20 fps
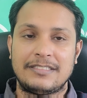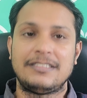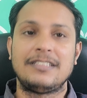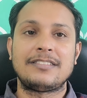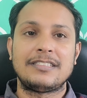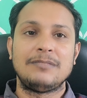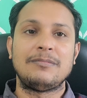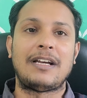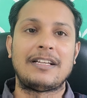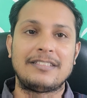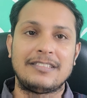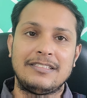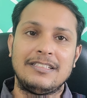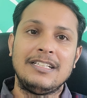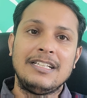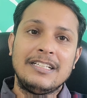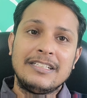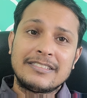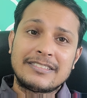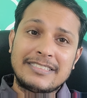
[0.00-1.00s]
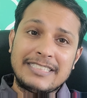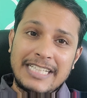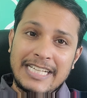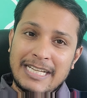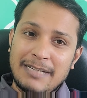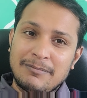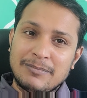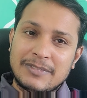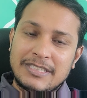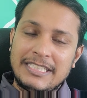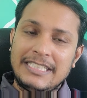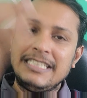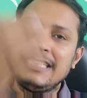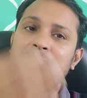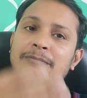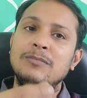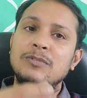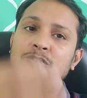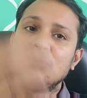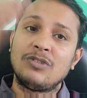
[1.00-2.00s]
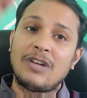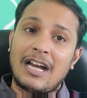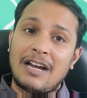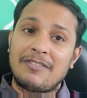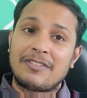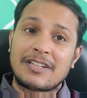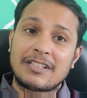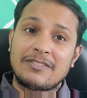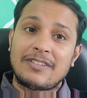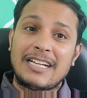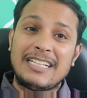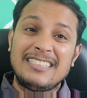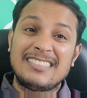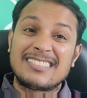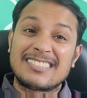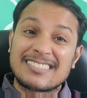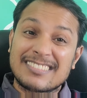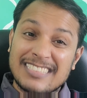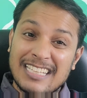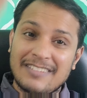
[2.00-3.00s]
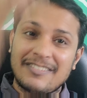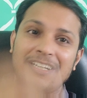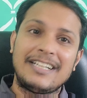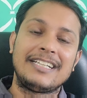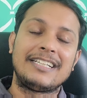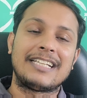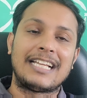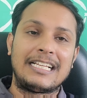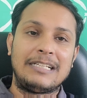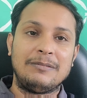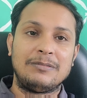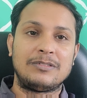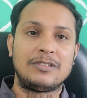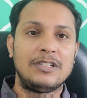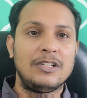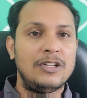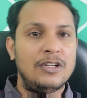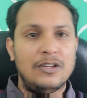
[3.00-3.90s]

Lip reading: Just imagine, same theme you have revised 7 times.